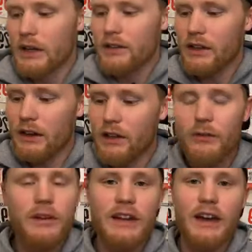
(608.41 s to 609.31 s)
the other
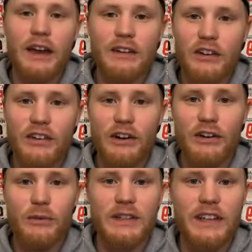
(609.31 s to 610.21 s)
one that i had just
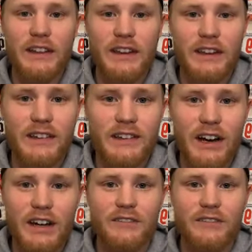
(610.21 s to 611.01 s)
heard which i think is kind